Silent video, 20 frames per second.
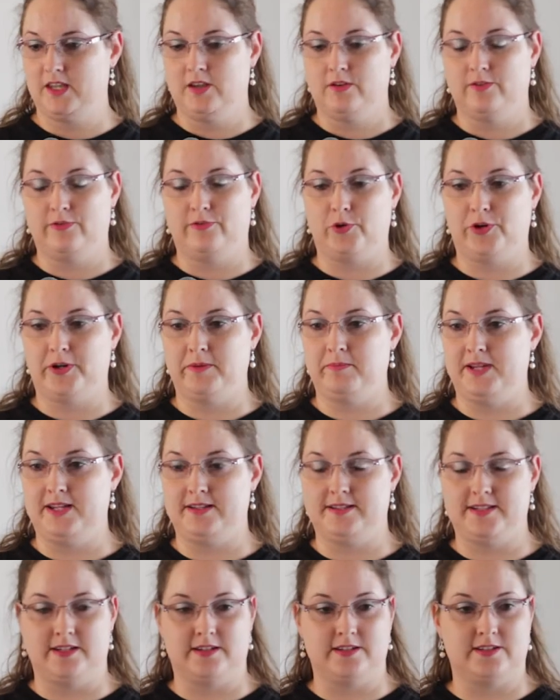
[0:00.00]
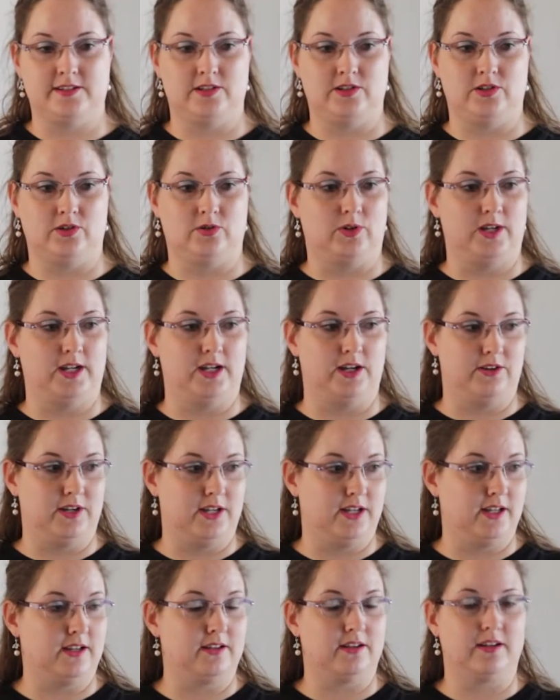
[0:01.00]
forum meetings in your
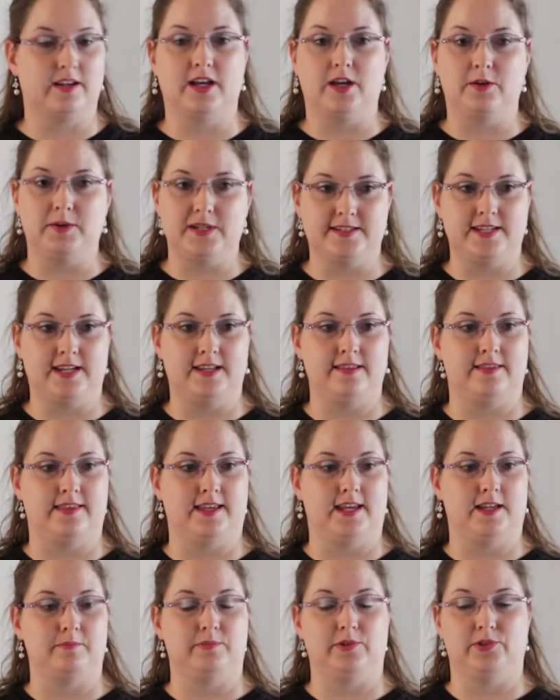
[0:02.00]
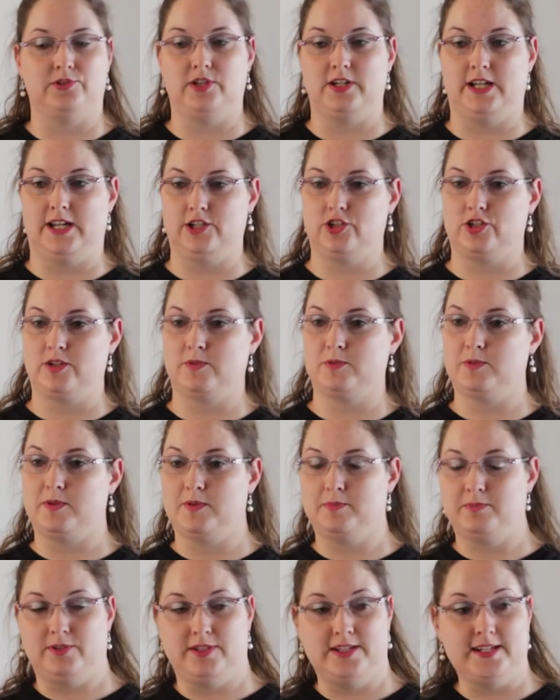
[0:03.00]
area, go attend that. Build relationships with
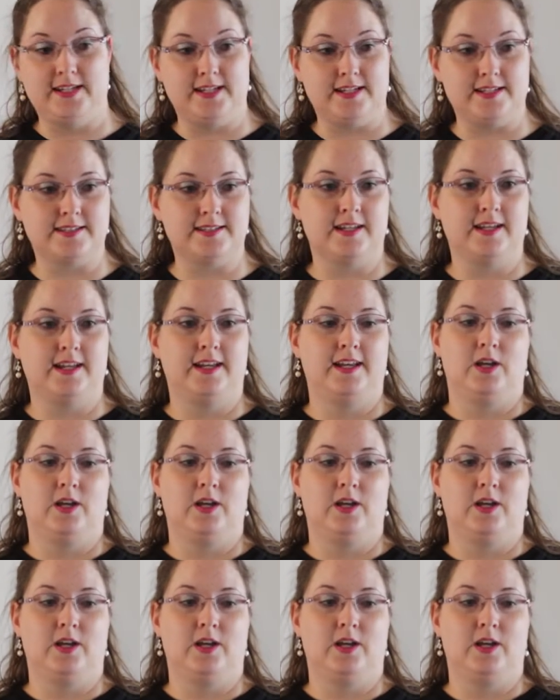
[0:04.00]
the police,